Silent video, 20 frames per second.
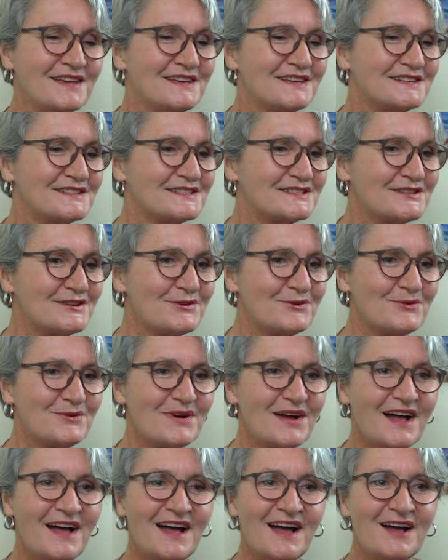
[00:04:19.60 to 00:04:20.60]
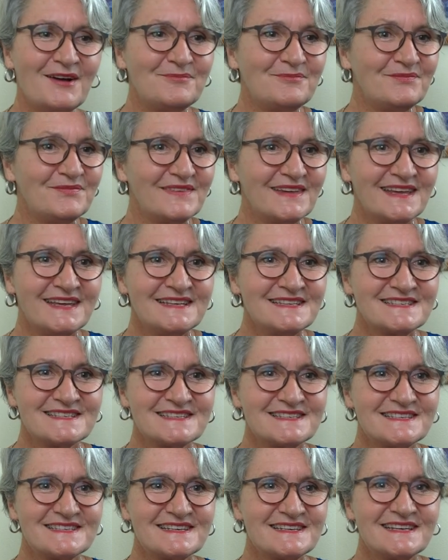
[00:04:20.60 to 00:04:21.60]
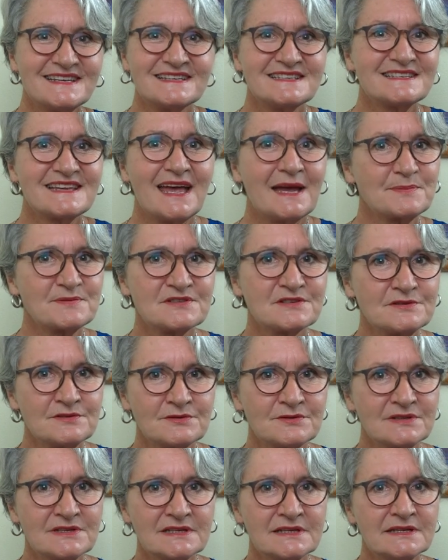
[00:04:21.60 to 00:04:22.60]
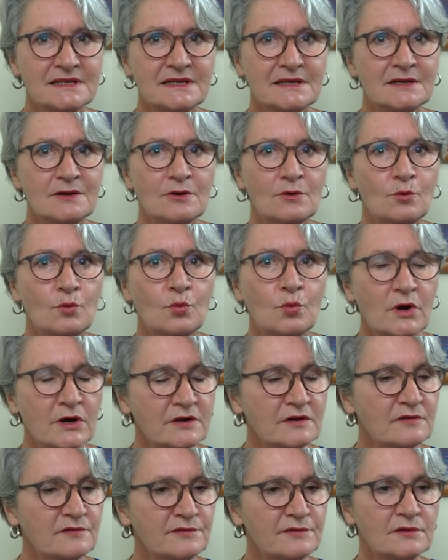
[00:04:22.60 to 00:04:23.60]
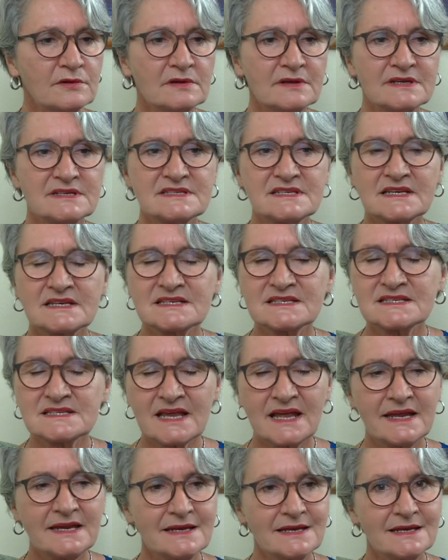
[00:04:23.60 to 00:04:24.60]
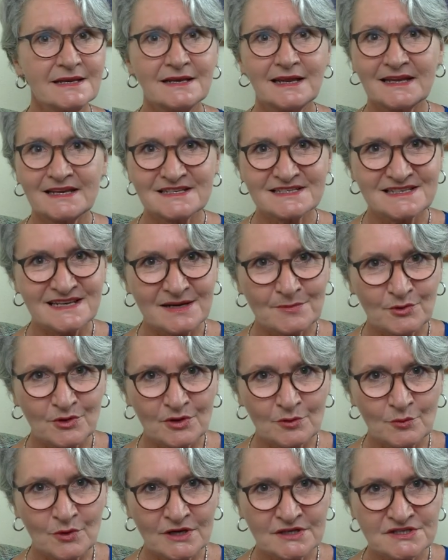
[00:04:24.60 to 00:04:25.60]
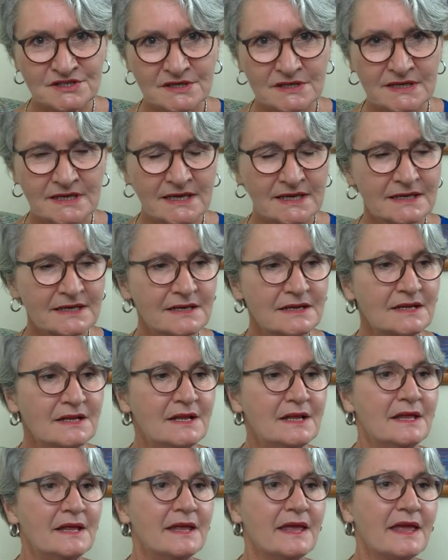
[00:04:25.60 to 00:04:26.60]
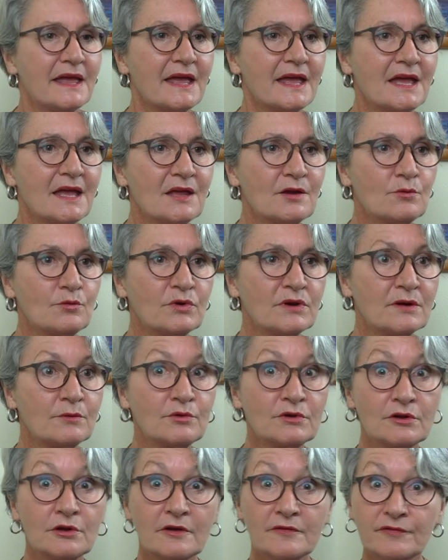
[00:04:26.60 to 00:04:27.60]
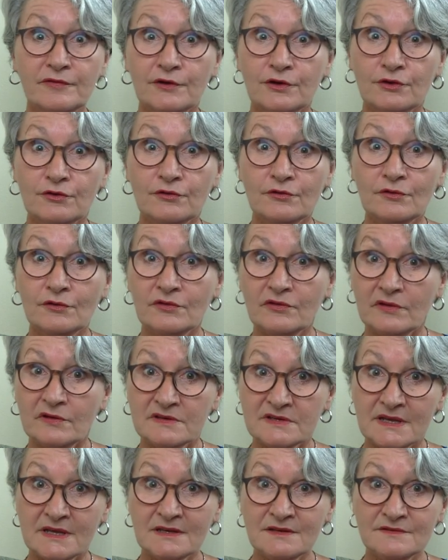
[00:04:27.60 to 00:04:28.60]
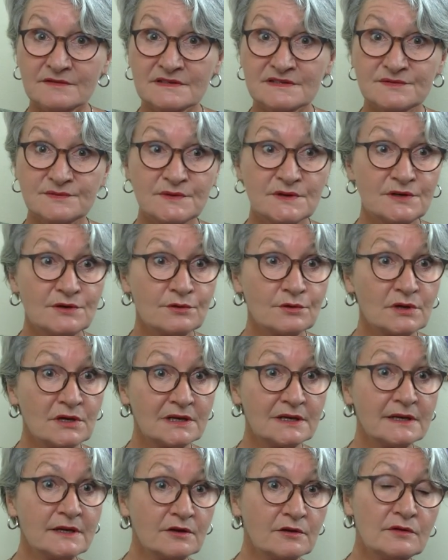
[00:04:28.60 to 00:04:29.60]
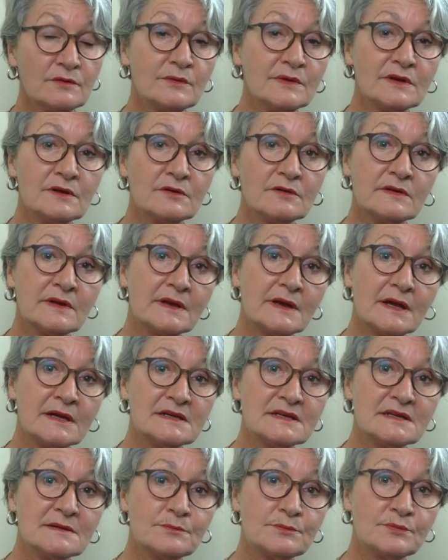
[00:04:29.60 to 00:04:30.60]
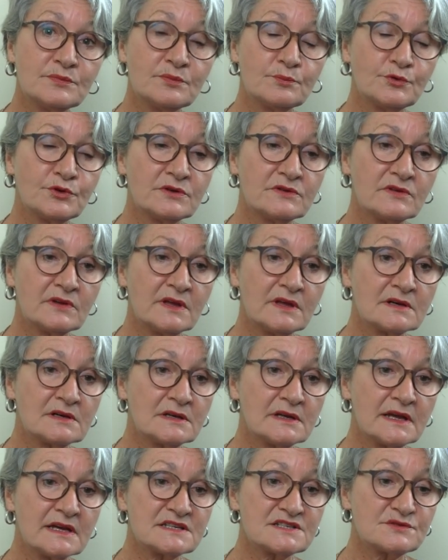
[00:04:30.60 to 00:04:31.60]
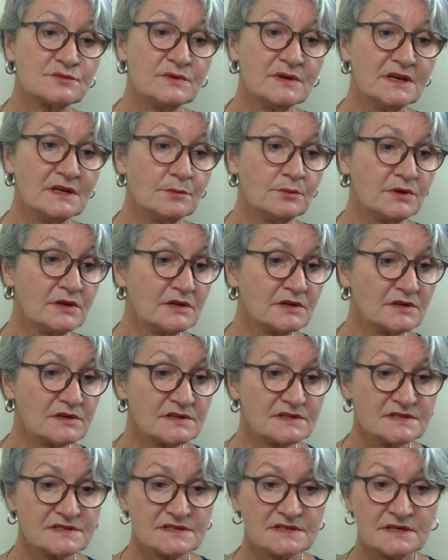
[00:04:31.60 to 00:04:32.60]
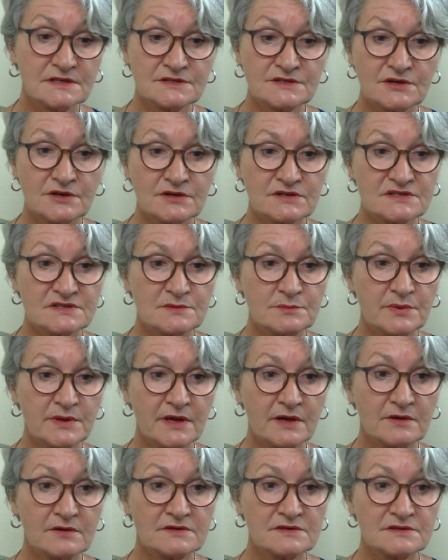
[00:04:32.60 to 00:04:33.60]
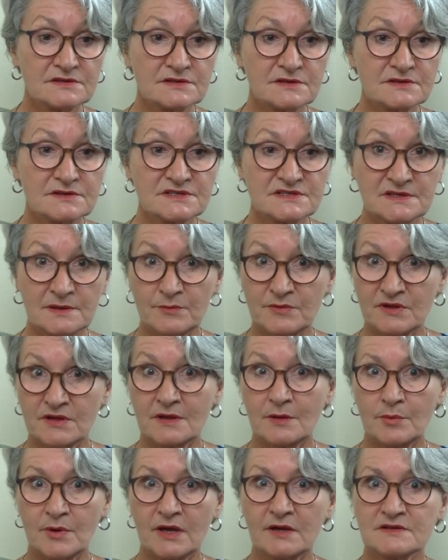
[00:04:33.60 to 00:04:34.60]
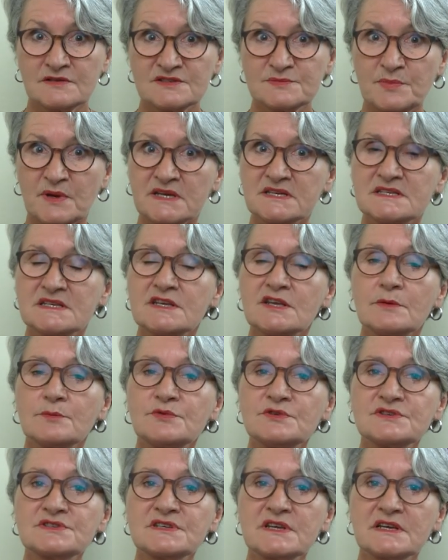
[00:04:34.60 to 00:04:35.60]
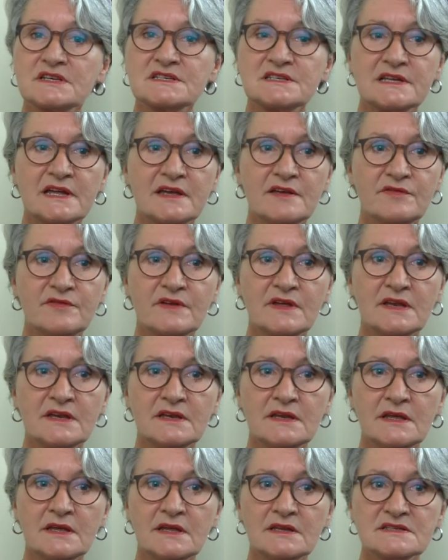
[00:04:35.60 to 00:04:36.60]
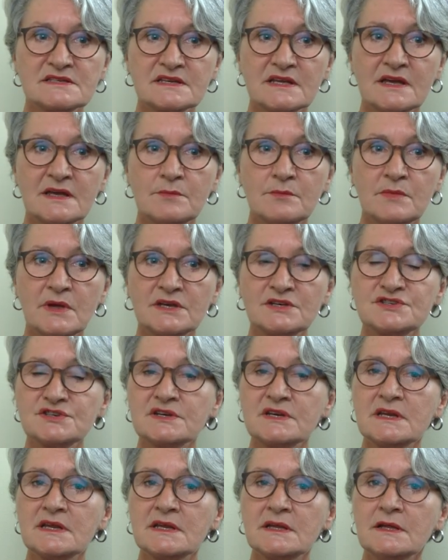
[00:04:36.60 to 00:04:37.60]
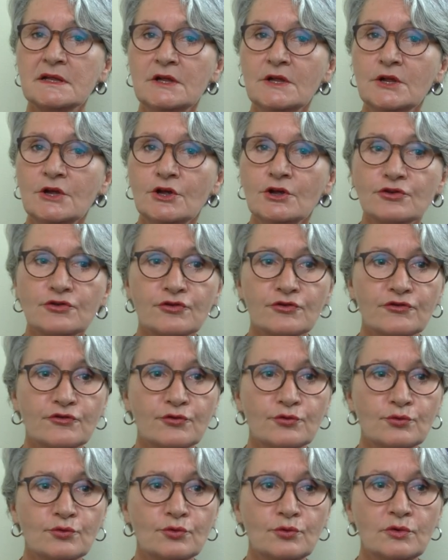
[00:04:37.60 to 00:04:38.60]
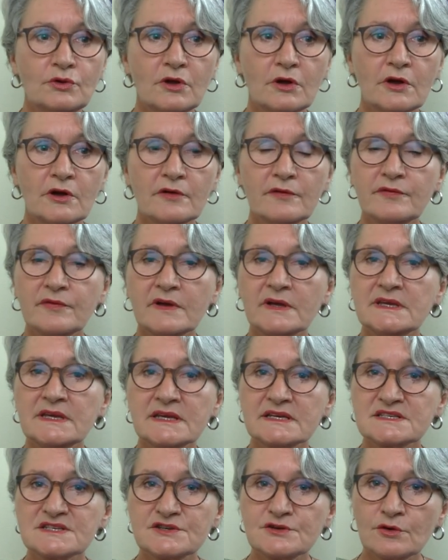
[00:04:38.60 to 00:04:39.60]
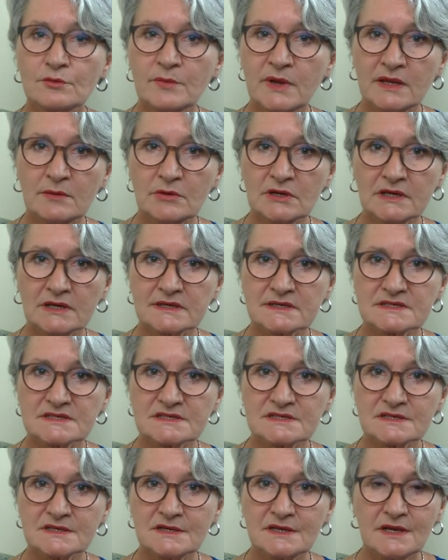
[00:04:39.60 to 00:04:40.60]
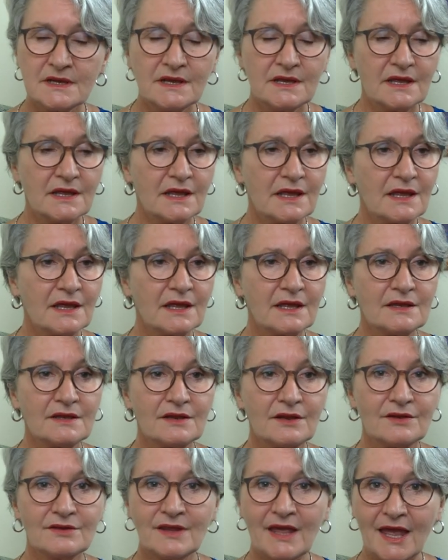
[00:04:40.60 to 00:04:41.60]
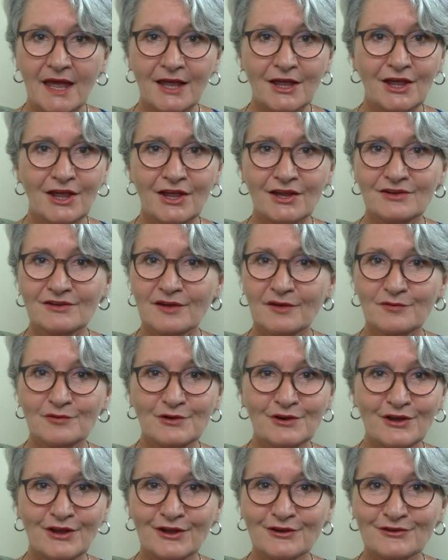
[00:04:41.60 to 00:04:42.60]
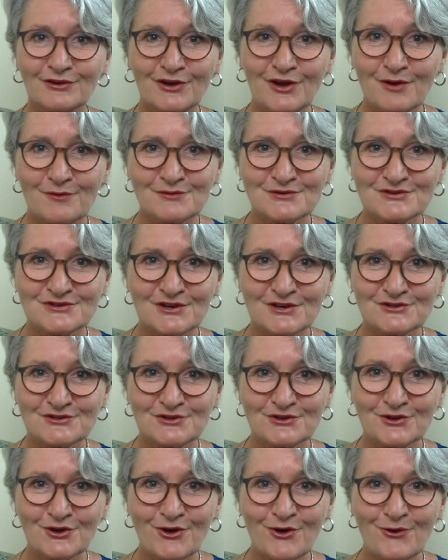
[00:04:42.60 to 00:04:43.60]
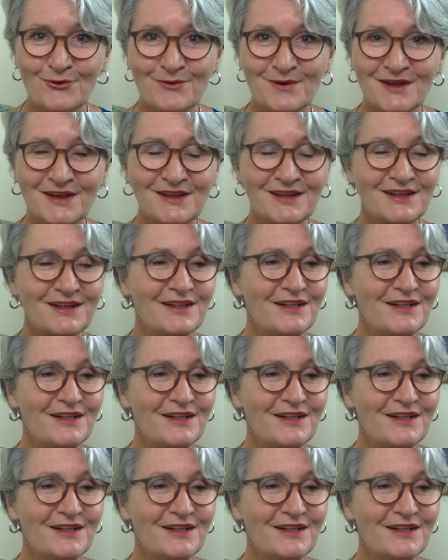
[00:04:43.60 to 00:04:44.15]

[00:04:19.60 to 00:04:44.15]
So um, it's it's absolutely wonderful. It's exciting. Like I said, I'm going to watch it again. And what I would love for you to do is at the end of this video, click on the video that I did put together last week because it talks about something about spicing up your sex life and it's I'm mentioning the tool of a yes no maybe list. And that can definitely get the conversation going.